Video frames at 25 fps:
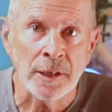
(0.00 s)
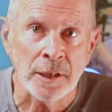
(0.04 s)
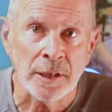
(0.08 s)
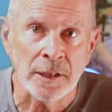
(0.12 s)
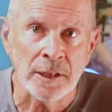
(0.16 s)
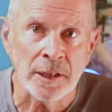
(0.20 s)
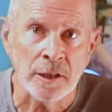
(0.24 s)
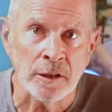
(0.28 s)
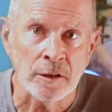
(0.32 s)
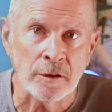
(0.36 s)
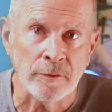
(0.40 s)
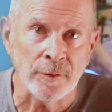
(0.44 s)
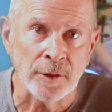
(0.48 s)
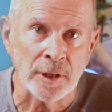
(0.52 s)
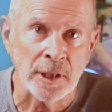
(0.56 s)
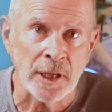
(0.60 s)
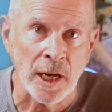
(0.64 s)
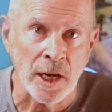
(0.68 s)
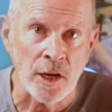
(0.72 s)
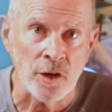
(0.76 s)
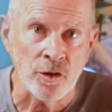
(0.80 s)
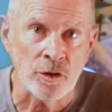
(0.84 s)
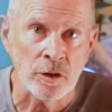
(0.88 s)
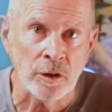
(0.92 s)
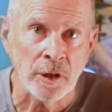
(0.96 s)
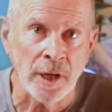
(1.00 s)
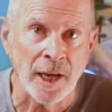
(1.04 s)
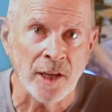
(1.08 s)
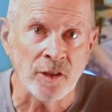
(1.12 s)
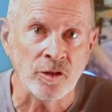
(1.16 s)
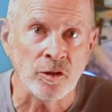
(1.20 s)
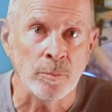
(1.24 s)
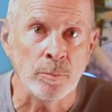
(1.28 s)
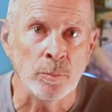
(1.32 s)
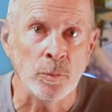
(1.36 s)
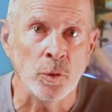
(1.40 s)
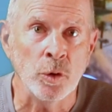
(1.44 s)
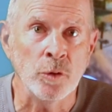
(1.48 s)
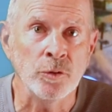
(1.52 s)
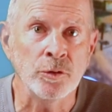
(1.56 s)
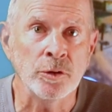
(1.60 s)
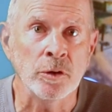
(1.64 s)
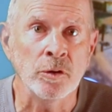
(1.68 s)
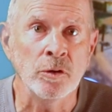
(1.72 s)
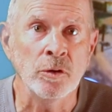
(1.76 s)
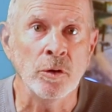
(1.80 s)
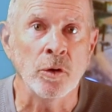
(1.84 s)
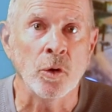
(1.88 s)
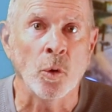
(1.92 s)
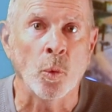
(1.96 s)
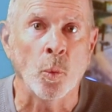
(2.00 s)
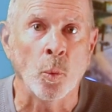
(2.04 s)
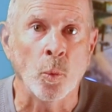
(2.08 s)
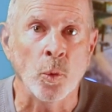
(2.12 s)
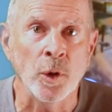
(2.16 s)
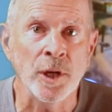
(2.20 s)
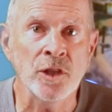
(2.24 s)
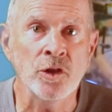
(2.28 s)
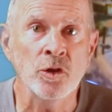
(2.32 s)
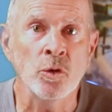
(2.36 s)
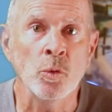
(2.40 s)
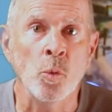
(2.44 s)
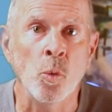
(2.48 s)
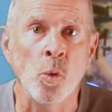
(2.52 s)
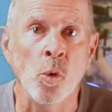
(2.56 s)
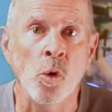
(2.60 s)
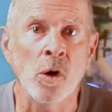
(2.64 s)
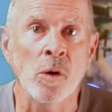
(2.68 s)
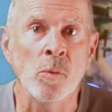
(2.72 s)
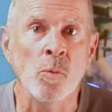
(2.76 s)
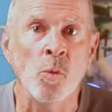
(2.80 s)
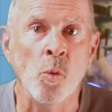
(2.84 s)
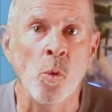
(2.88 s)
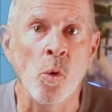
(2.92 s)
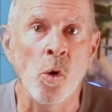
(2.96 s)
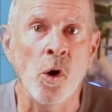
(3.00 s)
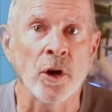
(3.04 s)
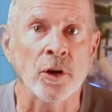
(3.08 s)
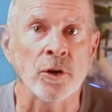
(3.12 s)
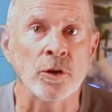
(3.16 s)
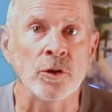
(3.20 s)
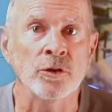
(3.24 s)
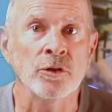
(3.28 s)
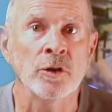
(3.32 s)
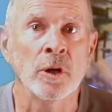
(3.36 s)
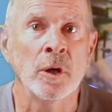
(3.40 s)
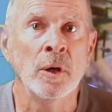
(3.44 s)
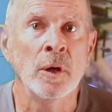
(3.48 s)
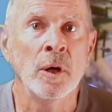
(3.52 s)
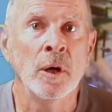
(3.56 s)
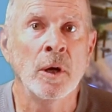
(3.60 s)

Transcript: intensification as it moves into the rich warm waters